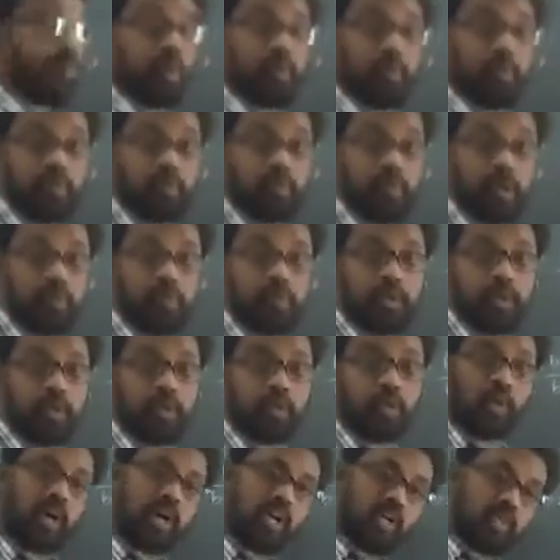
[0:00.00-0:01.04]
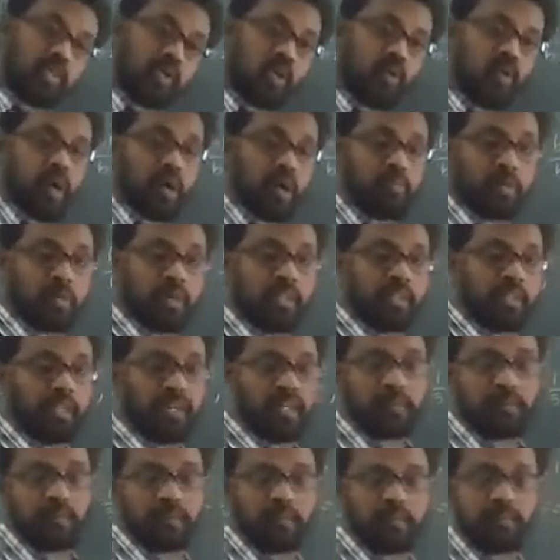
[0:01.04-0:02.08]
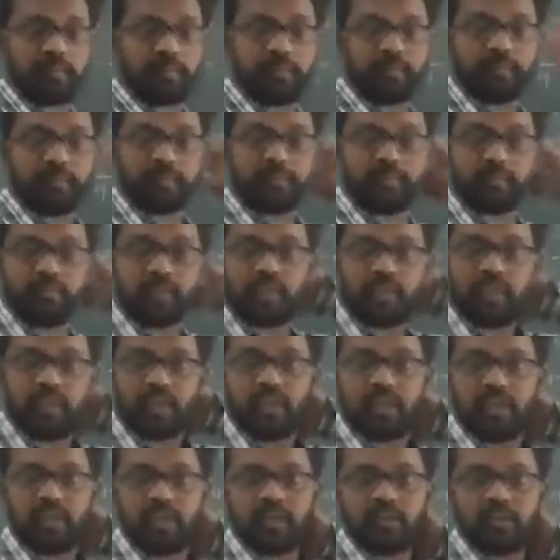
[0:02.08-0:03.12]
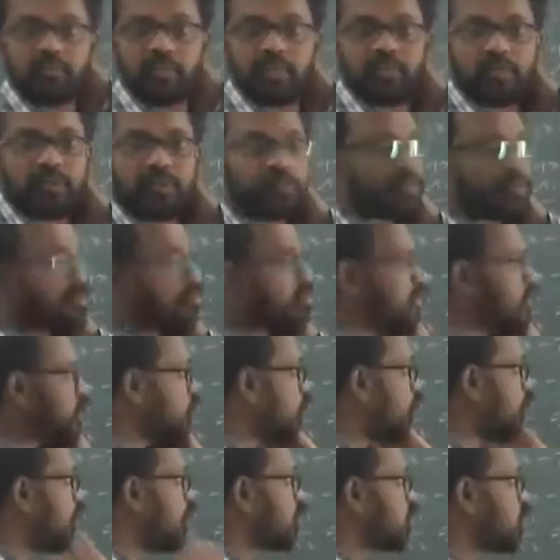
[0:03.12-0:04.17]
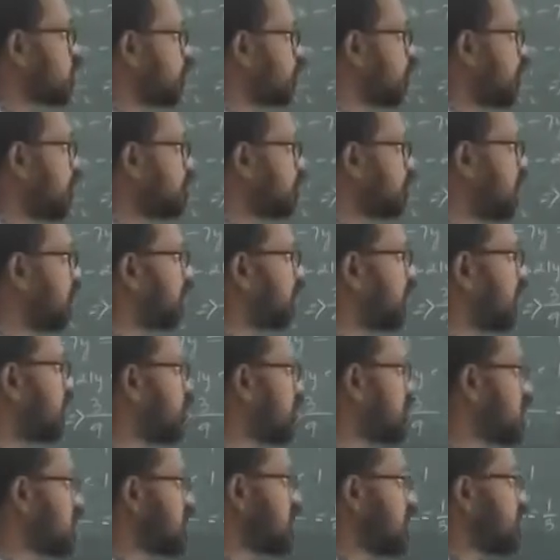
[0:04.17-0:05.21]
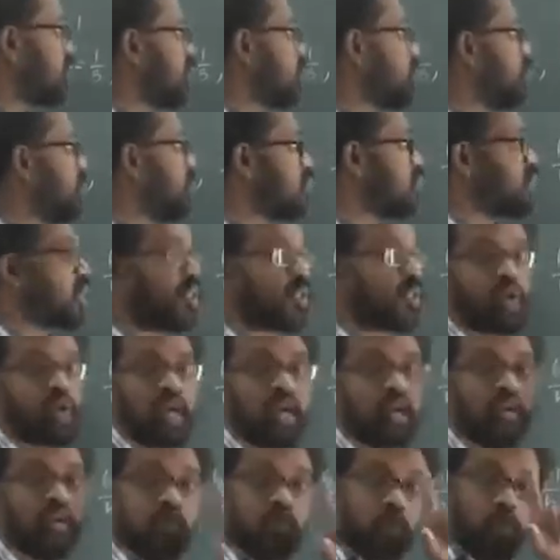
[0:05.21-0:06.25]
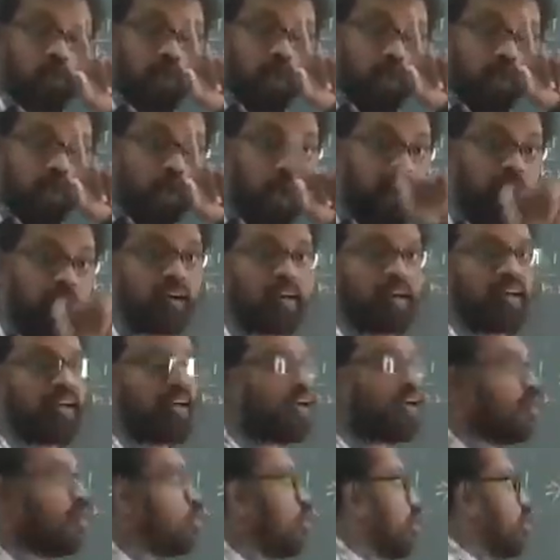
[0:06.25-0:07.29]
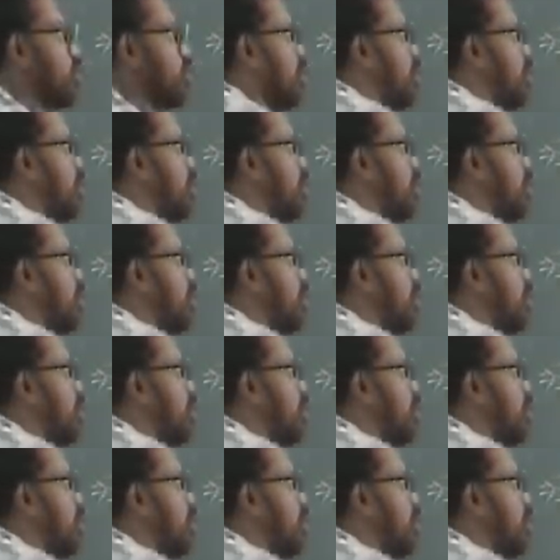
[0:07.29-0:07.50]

b1 by b2 also 1 by 3. b1 by b2 also 1 by 3. But c1 by c2 value is only 1. 1